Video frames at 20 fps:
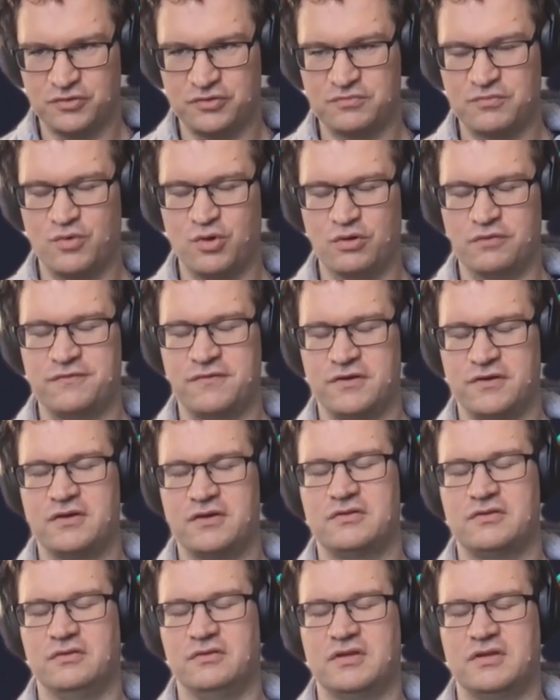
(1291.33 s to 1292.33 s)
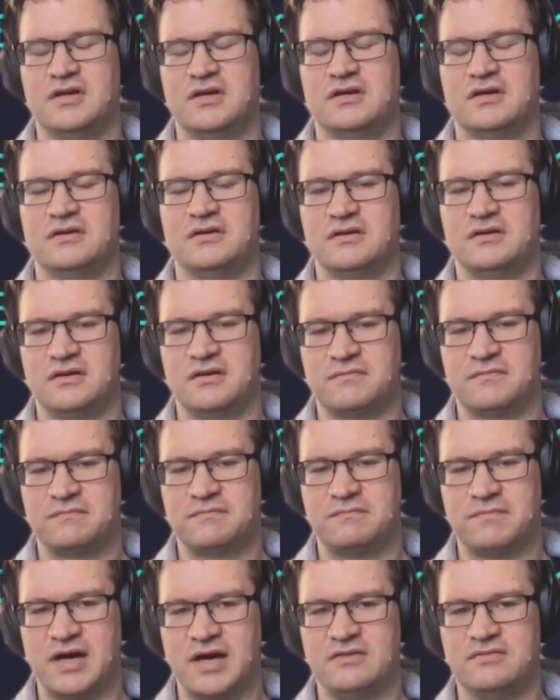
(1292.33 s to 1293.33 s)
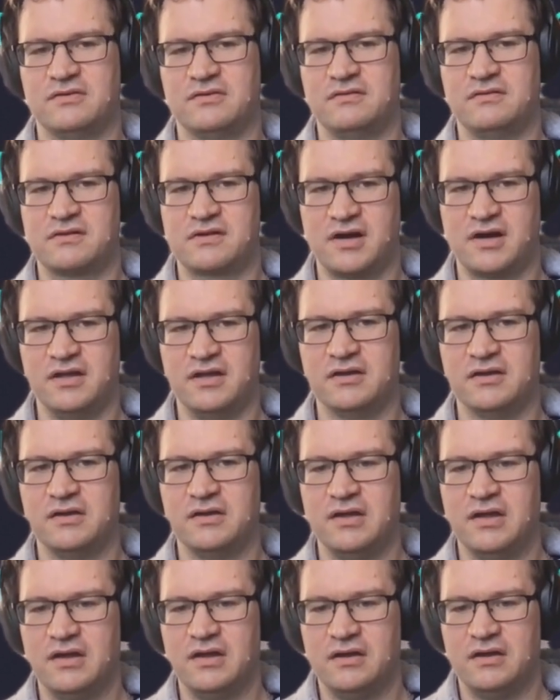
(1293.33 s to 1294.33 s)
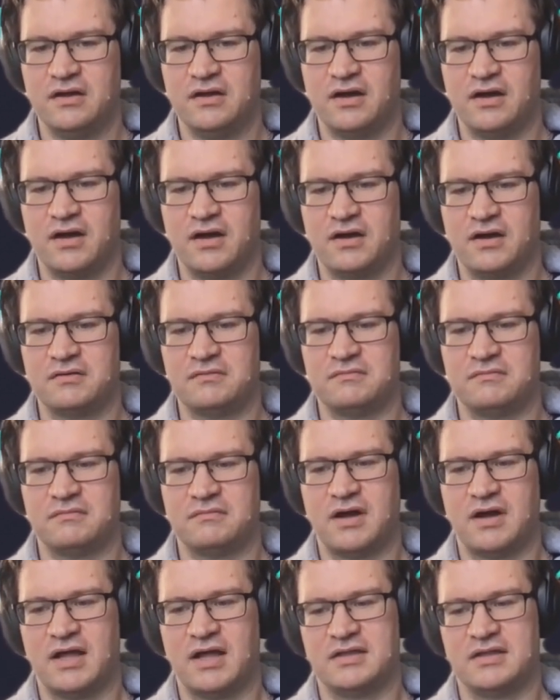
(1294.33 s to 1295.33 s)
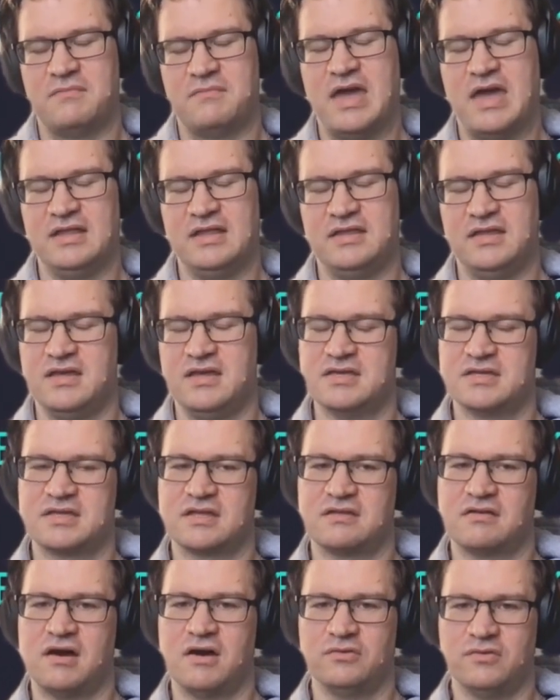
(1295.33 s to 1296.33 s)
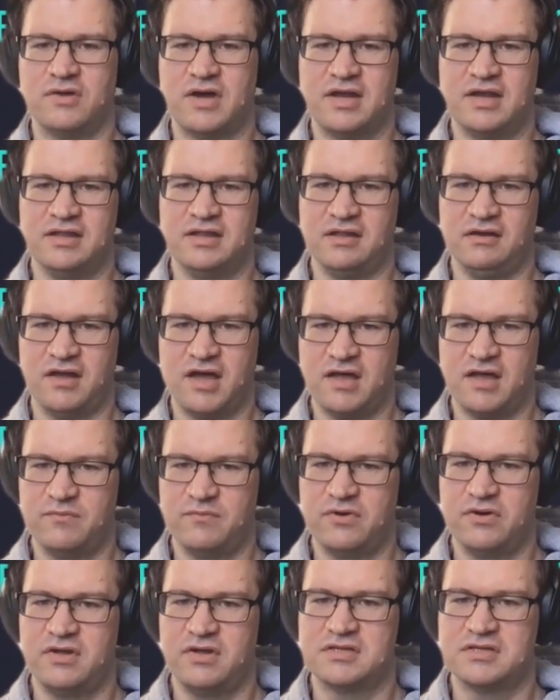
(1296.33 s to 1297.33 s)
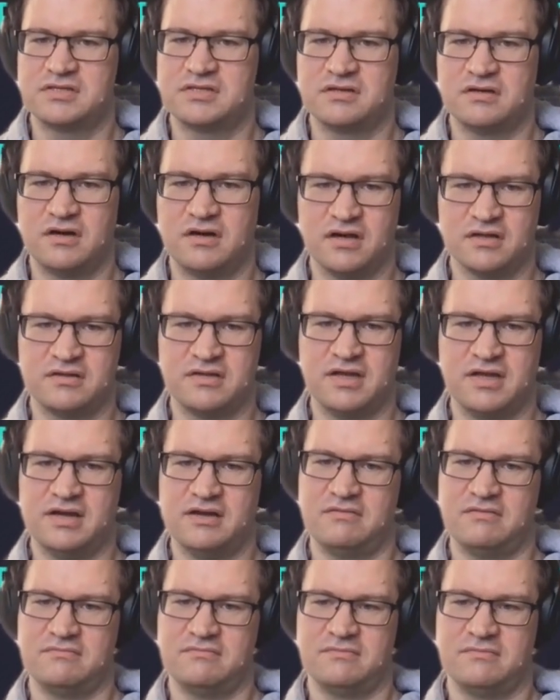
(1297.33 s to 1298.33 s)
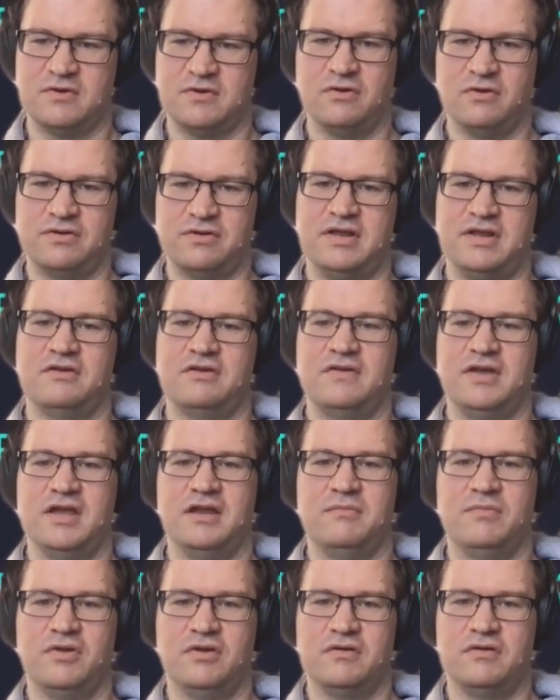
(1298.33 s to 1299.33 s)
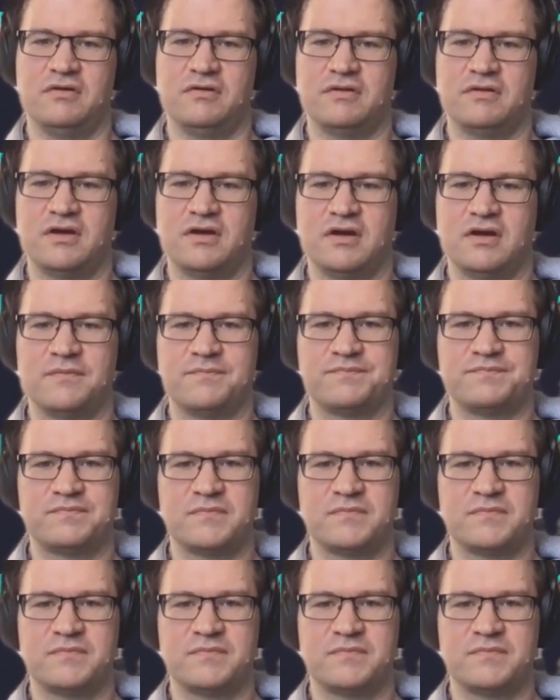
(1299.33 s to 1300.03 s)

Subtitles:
good to move to the Python running. And the main thing is that how to handle the libraries. Are there already available